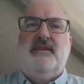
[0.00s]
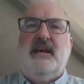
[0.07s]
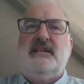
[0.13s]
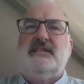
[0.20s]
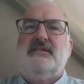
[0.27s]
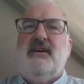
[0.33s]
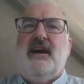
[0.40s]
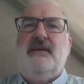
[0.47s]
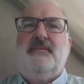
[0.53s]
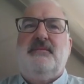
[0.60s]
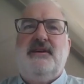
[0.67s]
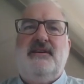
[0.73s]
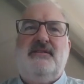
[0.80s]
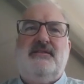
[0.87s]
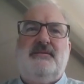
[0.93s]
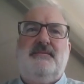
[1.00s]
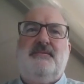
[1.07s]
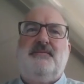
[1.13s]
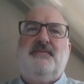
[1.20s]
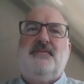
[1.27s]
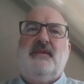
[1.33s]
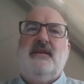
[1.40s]
Next slide, please.
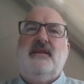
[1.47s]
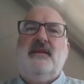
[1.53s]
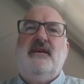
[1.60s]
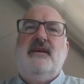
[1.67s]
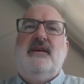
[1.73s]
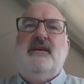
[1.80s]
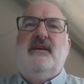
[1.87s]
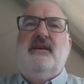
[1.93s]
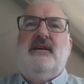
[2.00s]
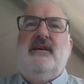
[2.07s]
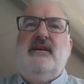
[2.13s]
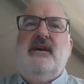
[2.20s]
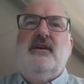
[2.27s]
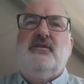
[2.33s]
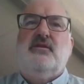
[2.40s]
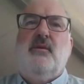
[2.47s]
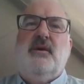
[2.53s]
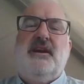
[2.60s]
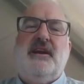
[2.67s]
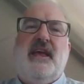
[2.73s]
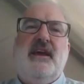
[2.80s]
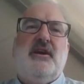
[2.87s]
So I
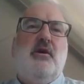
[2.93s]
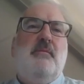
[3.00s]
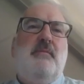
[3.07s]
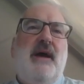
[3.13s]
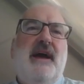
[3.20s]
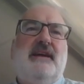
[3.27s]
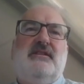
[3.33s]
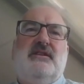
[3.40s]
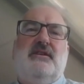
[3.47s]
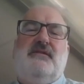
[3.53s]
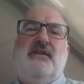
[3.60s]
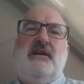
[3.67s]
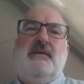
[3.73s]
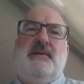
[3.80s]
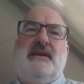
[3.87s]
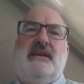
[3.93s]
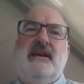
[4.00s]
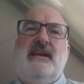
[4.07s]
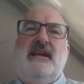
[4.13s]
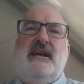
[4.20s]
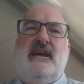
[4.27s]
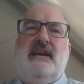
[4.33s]
wanted to kind of go back to the very
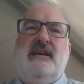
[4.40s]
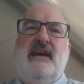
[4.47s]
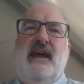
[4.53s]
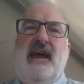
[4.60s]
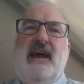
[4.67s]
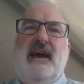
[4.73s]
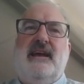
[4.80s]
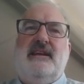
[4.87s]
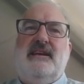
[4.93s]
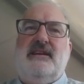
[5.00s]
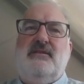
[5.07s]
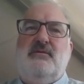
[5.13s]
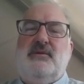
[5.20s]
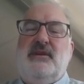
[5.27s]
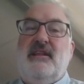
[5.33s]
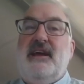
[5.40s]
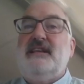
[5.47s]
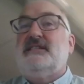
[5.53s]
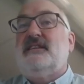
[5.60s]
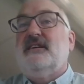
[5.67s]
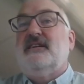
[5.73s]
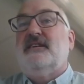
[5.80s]
beginning, and it
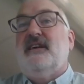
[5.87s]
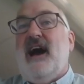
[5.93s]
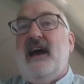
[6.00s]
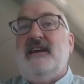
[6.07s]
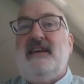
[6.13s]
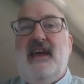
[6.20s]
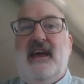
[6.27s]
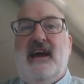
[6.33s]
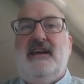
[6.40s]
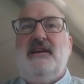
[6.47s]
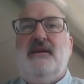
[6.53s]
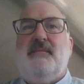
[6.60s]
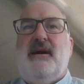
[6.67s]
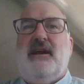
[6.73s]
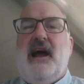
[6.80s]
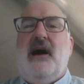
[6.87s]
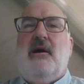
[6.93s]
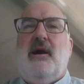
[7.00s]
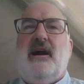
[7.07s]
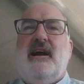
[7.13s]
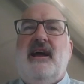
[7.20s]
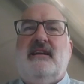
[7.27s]
relates to ICAN, about
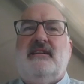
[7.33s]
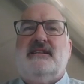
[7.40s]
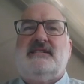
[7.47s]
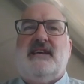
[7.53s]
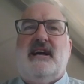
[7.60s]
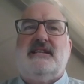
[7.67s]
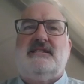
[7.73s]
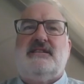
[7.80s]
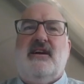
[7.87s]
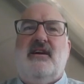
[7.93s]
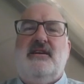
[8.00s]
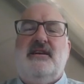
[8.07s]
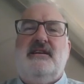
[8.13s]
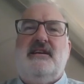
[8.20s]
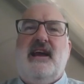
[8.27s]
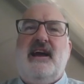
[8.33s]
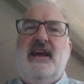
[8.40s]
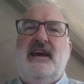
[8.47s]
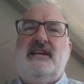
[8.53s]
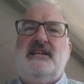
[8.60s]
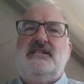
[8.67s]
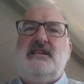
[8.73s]
how our atlas got started. And I
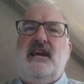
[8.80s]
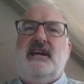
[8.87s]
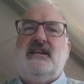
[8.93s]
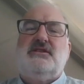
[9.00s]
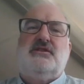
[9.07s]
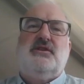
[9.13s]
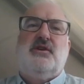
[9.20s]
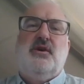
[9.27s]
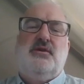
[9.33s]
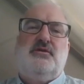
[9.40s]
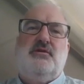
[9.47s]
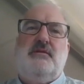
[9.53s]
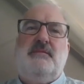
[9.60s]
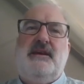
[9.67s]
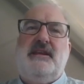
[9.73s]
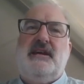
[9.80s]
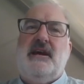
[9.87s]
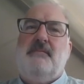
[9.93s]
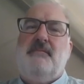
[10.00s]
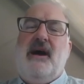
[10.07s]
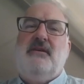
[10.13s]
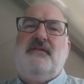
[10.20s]
had a chance to go to a meeting
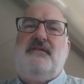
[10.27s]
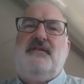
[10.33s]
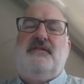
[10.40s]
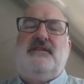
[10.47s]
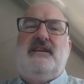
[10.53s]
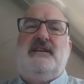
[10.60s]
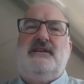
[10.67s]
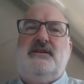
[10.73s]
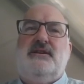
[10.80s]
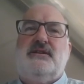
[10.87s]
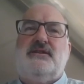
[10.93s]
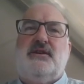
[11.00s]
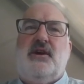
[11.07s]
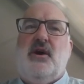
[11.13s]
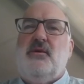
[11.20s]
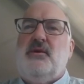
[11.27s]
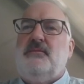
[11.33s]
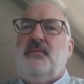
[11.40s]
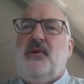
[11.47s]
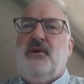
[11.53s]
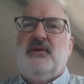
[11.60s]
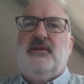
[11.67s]
about 15 years ago
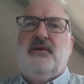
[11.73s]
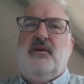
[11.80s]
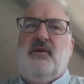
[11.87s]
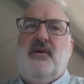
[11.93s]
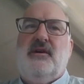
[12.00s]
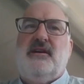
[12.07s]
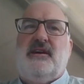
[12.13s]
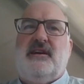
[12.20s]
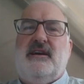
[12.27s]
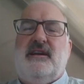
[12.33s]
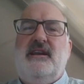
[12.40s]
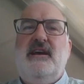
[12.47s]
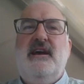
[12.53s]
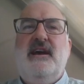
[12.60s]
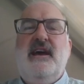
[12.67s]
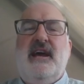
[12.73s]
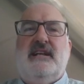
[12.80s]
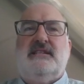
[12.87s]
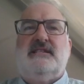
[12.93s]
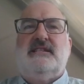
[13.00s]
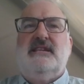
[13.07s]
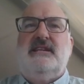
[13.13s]
in Portland, Oregon,
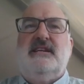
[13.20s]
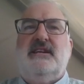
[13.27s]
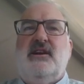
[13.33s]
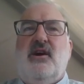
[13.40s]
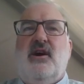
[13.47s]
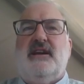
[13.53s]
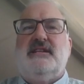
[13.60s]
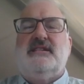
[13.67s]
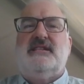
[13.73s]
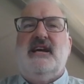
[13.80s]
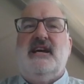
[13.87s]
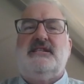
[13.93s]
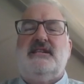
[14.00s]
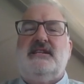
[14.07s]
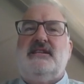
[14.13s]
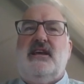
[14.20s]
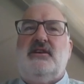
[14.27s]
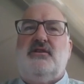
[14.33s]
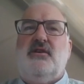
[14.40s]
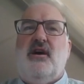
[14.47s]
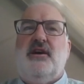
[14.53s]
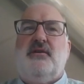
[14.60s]
and sit in on a session
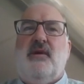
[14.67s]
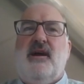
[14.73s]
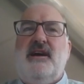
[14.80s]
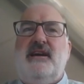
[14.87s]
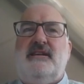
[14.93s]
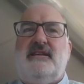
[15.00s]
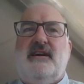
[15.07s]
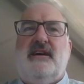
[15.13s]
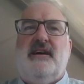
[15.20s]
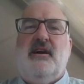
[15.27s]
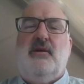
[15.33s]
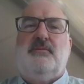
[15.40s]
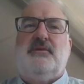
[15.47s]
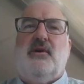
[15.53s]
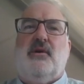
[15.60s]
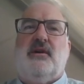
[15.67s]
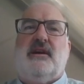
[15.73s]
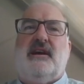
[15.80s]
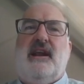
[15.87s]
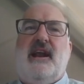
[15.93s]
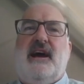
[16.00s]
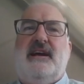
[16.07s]
that Don Wright helped to
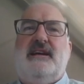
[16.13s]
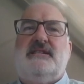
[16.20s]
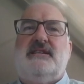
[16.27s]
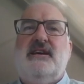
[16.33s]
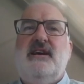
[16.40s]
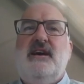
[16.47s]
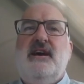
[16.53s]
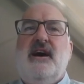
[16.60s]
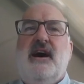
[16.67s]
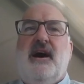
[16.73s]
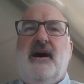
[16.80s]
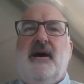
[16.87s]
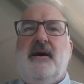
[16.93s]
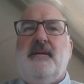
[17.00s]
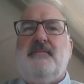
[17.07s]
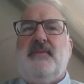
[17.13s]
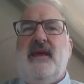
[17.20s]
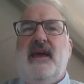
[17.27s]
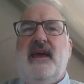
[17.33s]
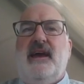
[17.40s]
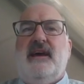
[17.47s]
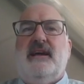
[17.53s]
organize.
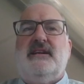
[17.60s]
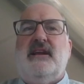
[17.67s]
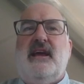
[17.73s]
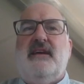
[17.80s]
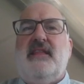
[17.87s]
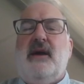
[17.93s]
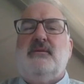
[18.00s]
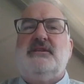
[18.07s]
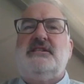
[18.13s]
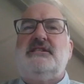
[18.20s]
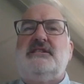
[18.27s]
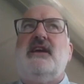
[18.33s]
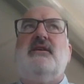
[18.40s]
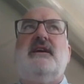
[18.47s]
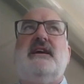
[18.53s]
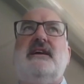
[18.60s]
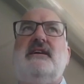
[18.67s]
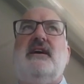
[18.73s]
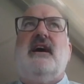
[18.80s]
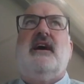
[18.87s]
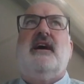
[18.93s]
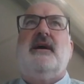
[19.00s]
And that was
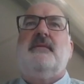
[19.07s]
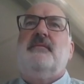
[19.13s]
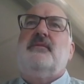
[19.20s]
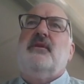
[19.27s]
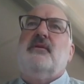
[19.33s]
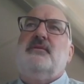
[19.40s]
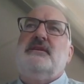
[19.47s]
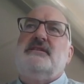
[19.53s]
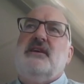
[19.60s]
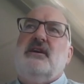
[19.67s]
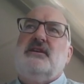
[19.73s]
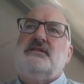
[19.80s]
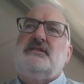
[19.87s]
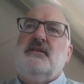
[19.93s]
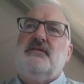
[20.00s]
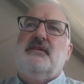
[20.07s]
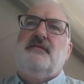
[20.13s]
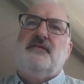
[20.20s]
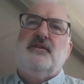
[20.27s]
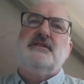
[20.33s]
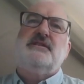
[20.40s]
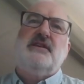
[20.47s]
sharing the results of the
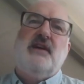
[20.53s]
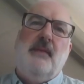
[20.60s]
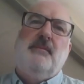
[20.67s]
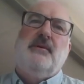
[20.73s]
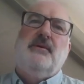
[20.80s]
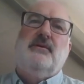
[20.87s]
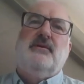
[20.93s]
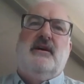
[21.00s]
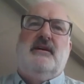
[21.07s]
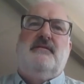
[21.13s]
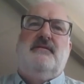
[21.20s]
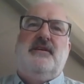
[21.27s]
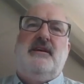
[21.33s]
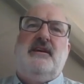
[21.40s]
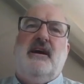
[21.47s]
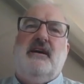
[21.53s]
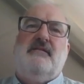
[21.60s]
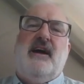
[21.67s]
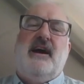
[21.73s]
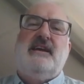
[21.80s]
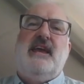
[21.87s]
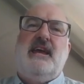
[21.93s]
first couple of
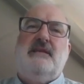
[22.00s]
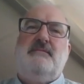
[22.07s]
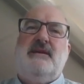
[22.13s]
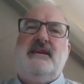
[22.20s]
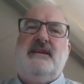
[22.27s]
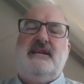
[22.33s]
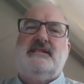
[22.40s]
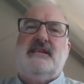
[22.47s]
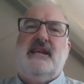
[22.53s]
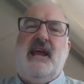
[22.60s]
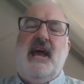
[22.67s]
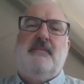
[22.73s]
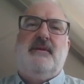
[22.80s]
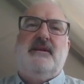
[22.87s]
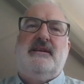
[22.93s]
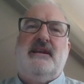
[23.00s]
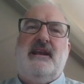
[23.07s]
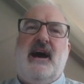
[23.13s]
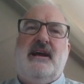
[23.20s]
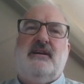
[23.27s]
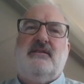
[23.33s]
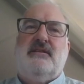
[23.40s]
ICAN meetings that happened in
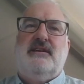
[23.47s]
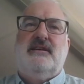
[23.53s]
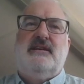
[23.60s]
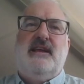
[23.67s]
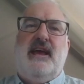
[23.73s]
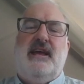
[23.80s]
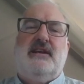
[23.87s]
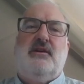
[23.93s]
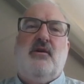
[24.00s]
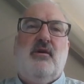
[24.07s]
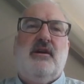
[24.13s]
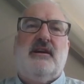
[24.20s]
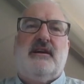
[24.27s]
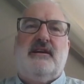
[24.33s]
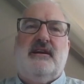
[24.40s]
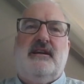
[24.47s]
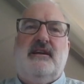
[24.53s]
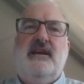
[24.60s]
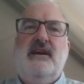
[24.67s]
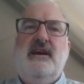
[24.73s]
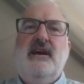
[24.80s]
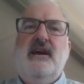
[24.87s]
Ireland and in
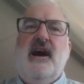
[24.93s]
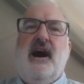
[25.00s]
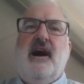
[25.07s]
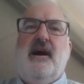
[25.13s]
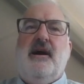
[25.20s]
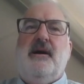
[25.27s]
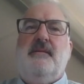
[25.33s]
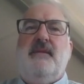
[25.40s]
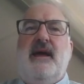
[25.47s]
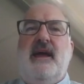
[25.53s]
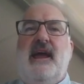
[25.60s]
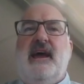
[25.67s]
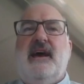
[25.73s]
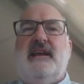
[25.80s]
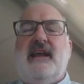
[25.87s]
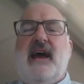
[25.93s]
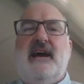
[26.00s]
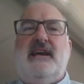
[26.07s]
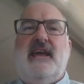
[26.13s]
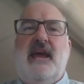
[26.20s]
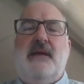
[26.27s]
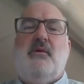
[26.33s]
Oregon. And
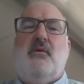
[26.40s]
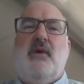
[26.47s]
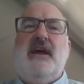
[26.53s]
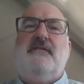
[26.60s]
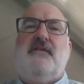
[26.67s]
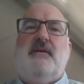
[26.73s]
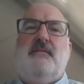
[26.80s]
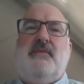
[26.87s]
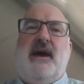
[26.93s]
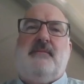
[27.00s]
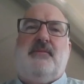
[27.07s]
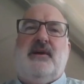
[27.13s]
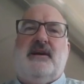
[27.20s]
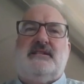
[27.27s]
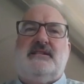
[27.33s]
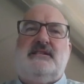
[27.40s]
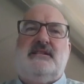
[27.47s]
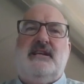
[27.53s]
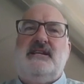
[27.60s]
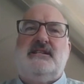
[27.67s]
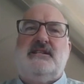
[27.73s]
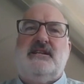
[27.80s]
I came away from that
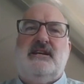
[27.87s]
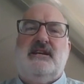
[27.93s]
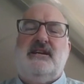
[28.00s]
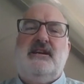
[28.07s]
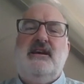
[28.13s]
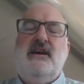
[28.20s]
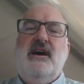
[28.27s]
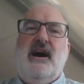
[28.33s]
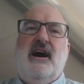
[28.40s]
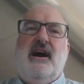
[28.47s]
presentation